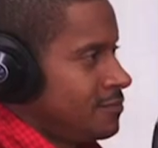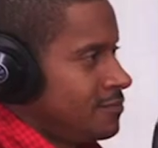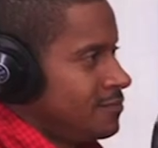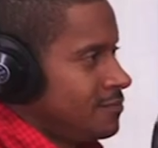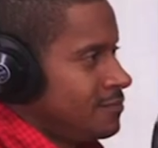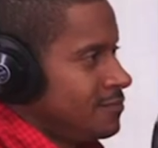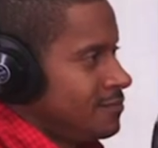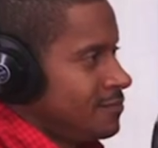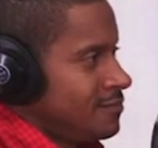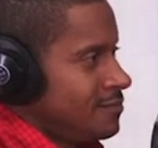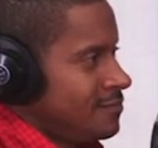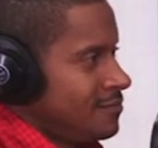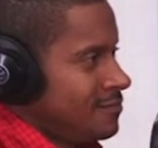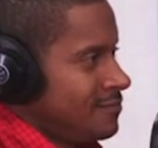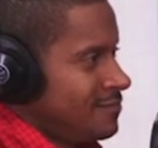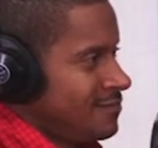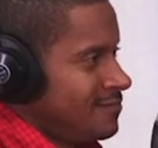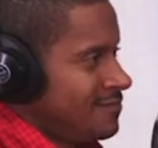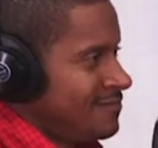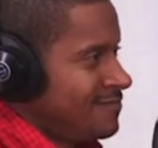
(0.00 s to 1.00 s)

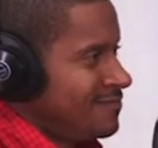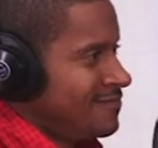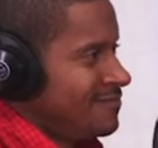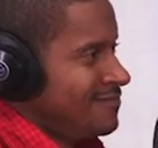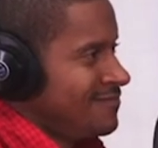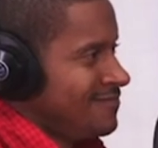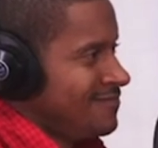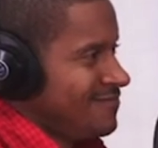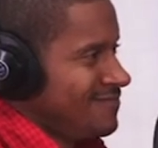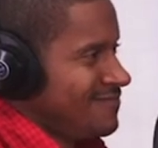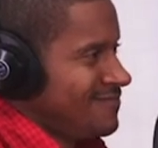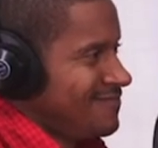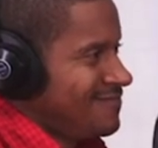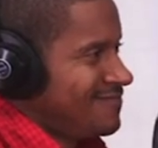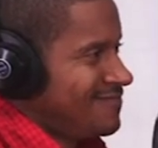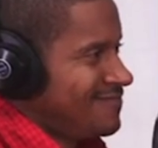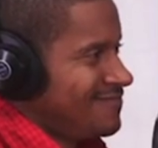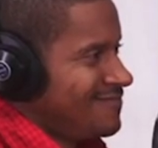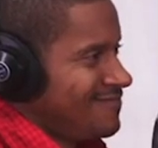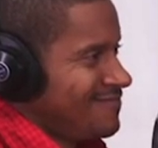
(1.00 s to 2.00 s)

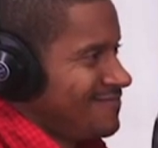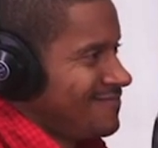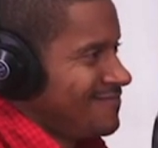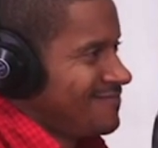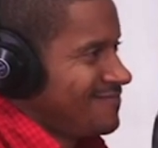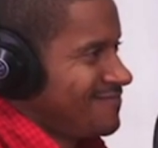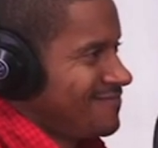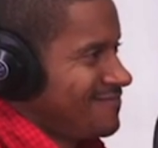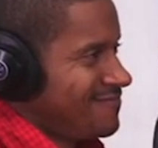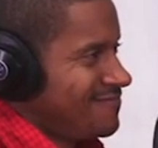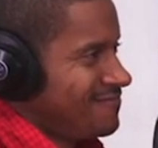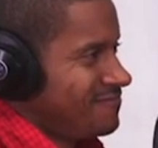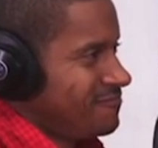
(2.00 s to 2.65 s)
(silent)